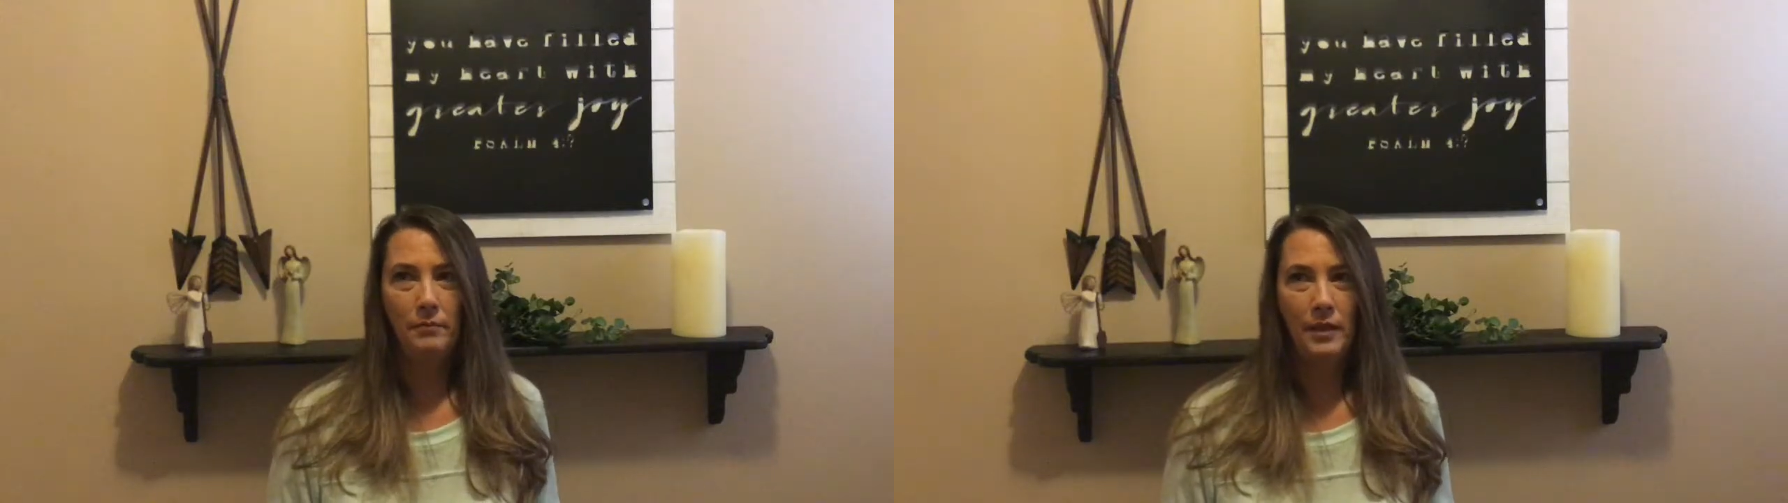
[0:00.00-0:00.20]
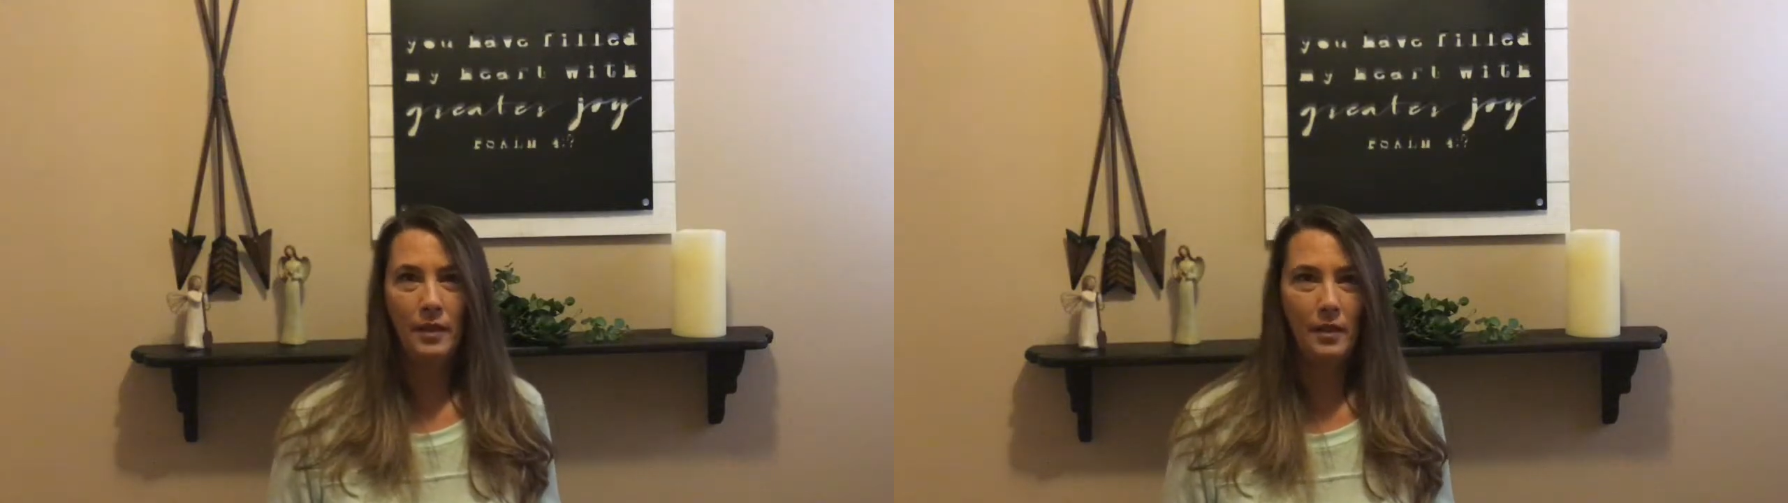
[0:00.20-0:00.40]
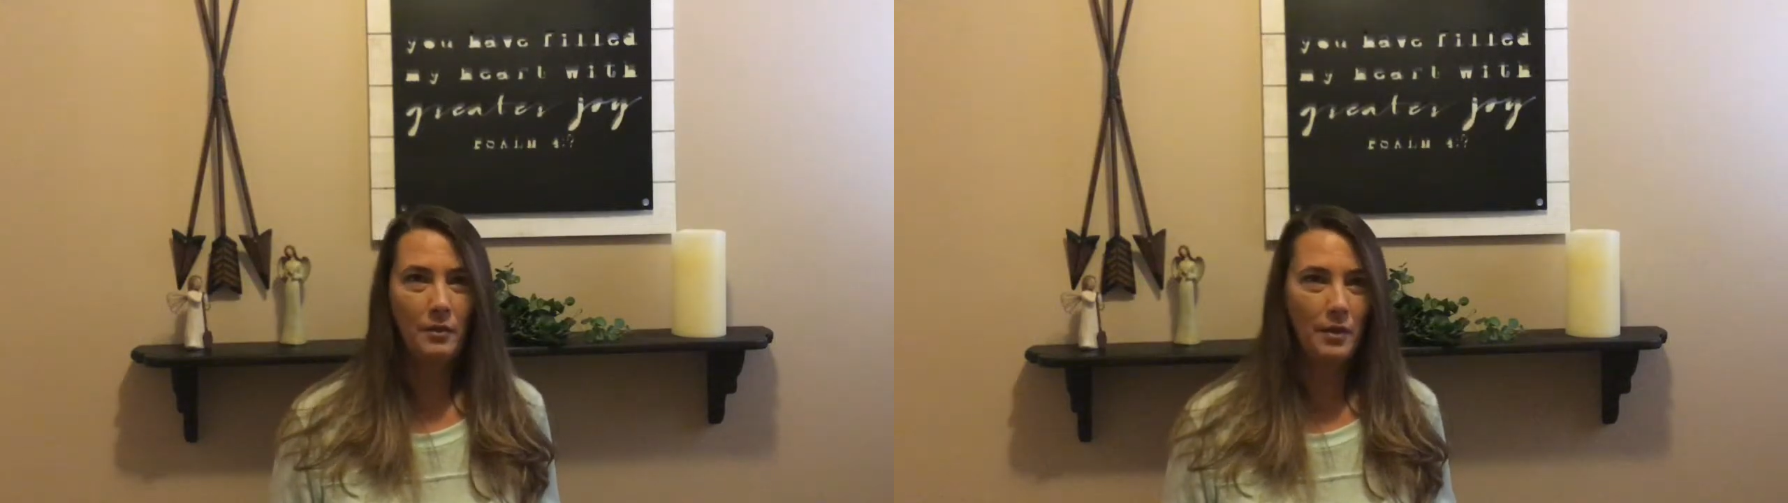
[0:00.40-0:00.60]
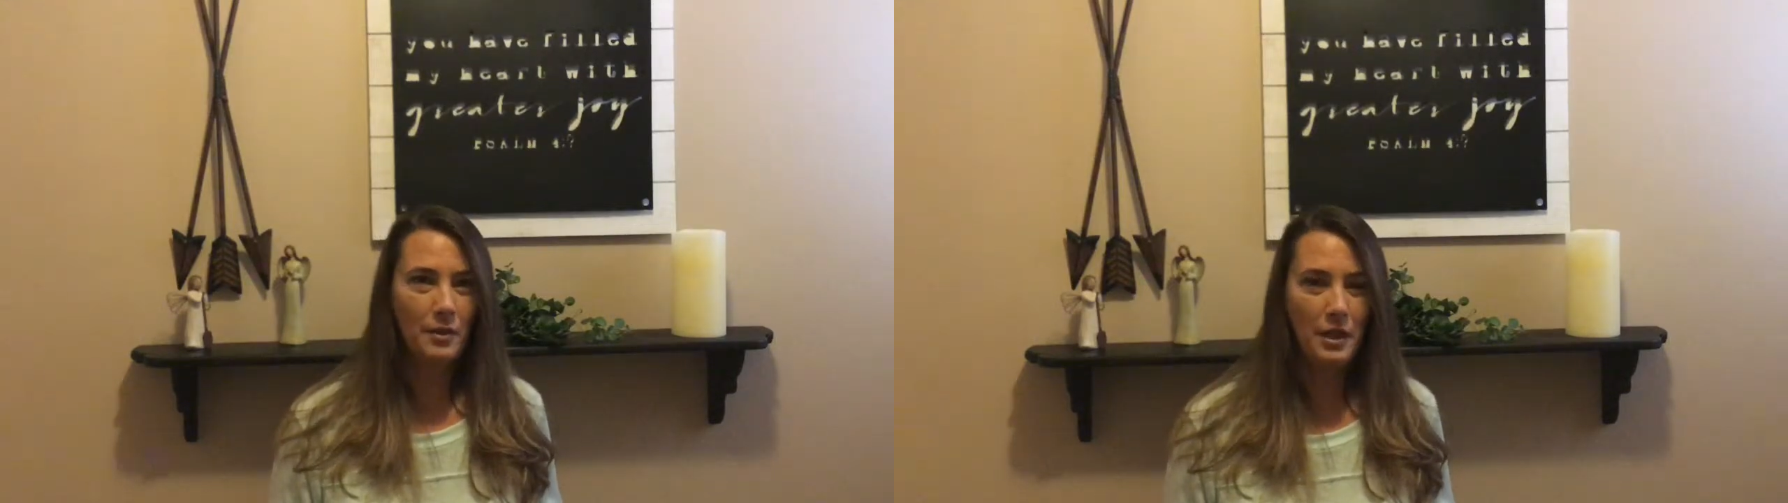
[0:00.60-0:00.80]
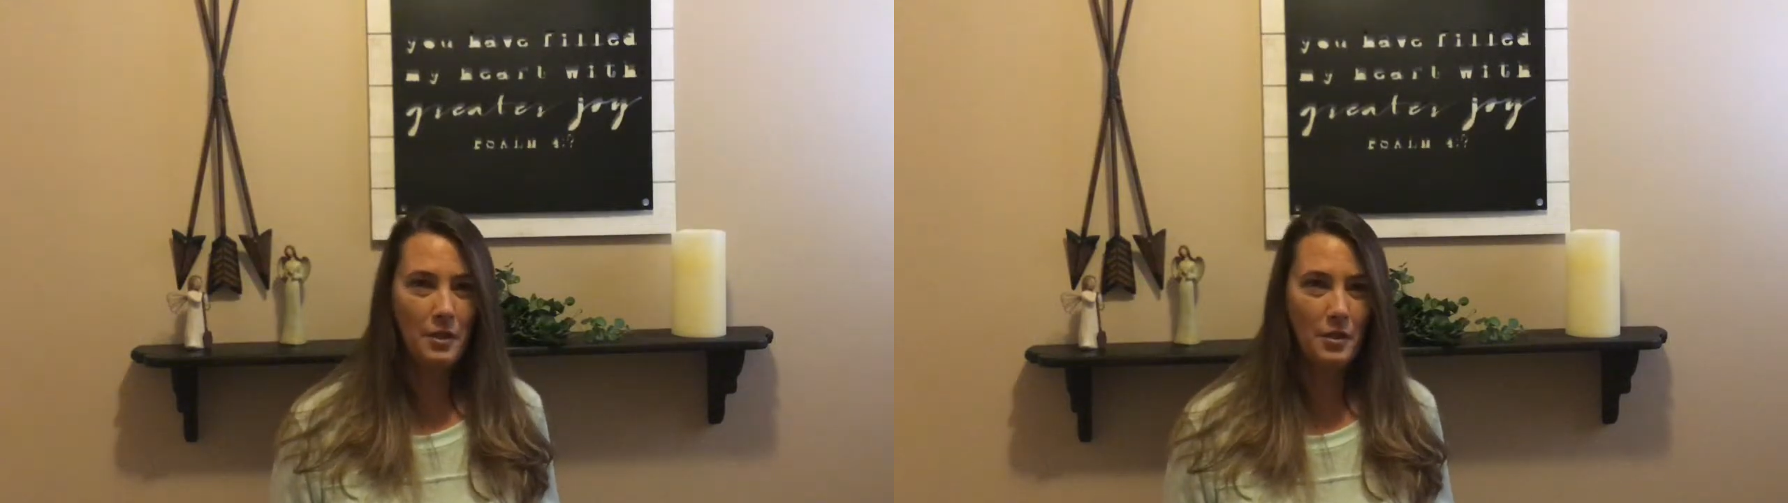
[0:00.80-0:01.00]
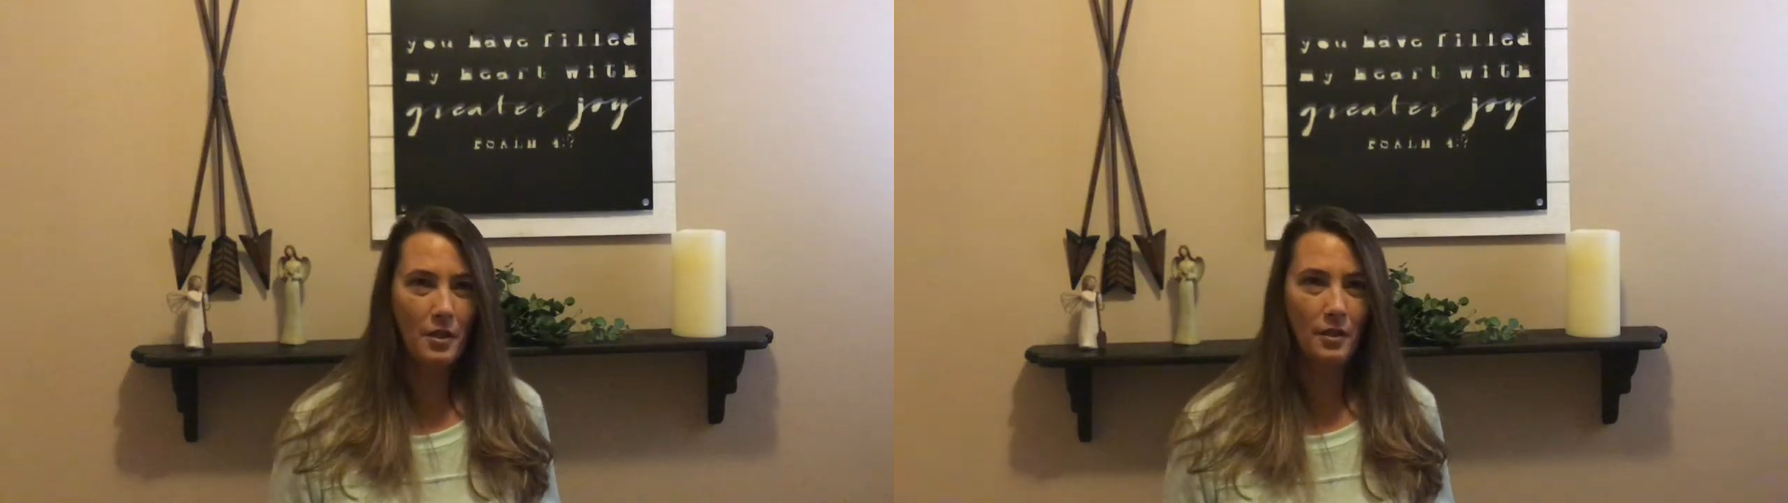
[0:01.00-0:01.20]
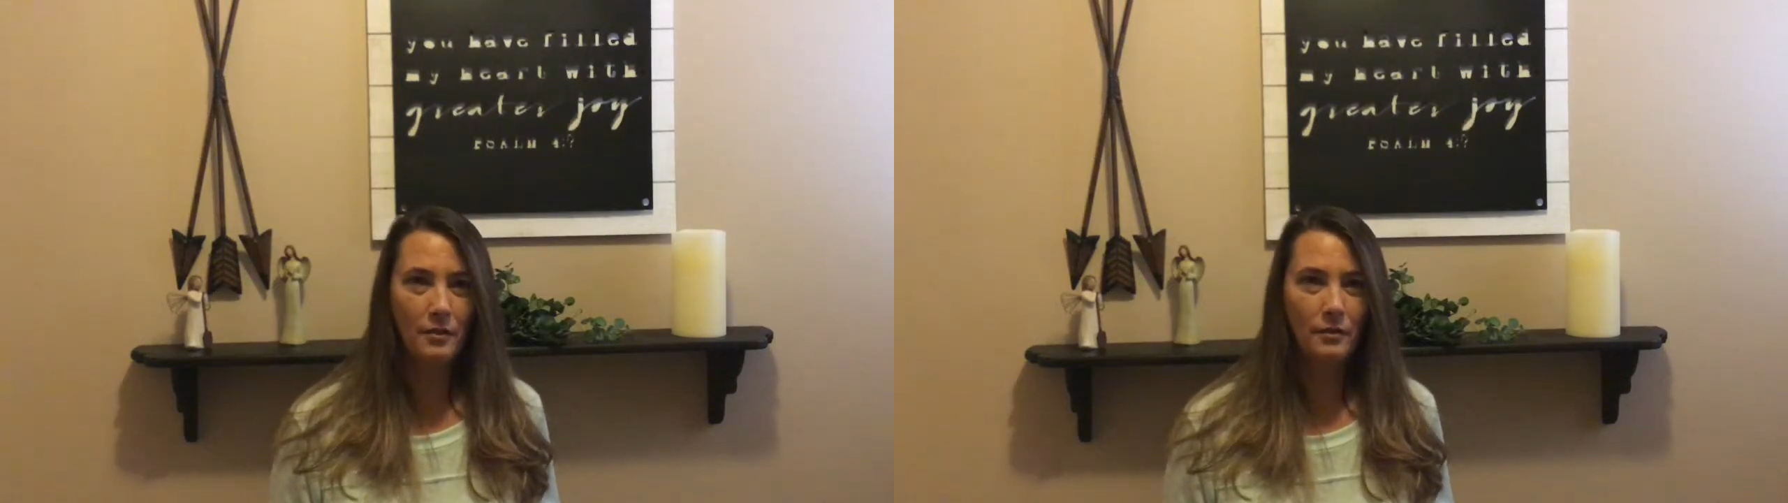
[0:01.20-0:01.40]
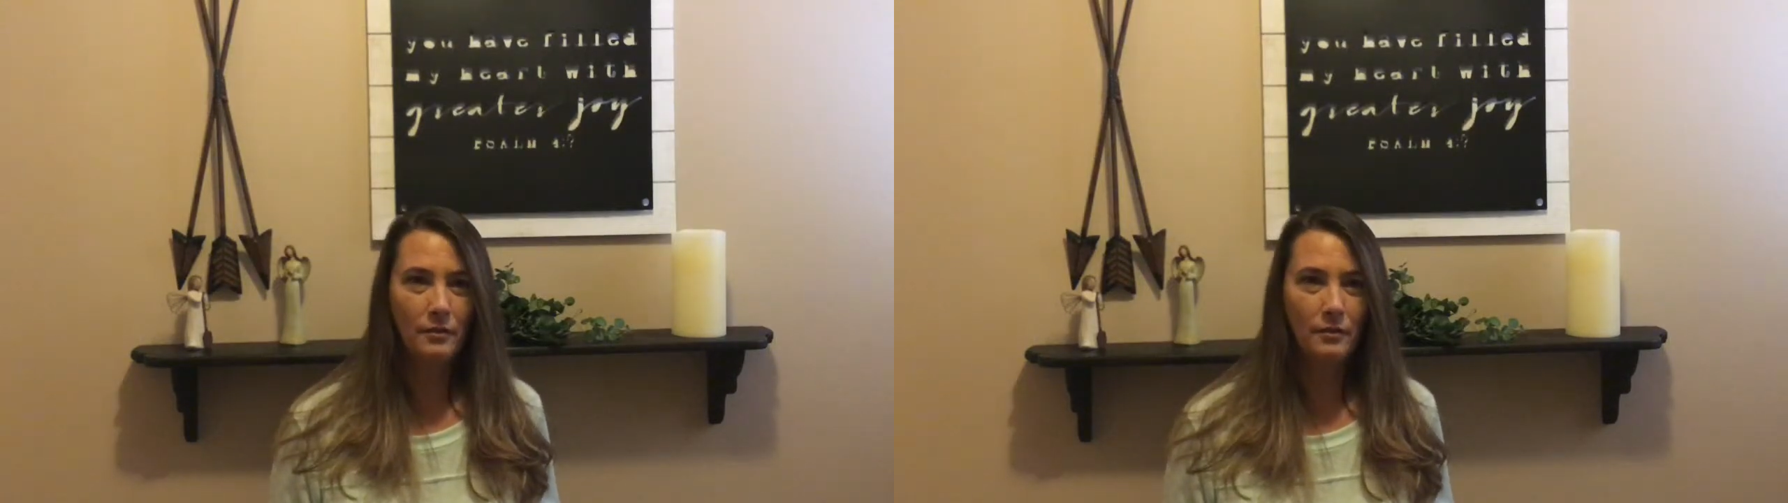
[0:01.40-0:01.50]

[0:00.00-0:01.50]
their t-shirt